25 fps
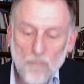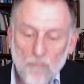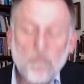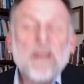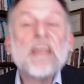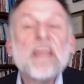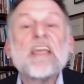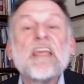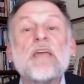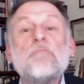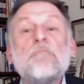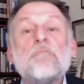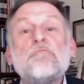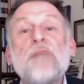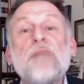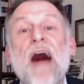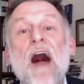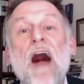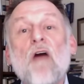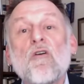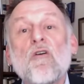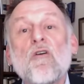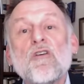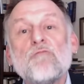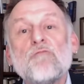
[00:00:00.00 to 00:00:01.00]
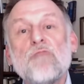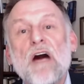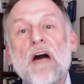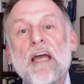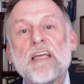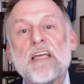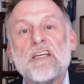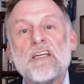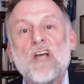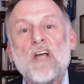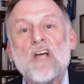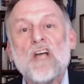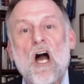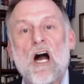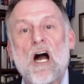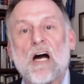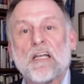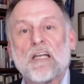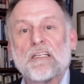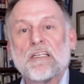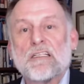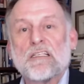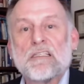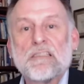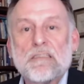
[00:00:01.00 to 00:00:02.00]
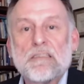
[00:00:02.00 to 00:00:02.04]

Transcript: being empowered by God.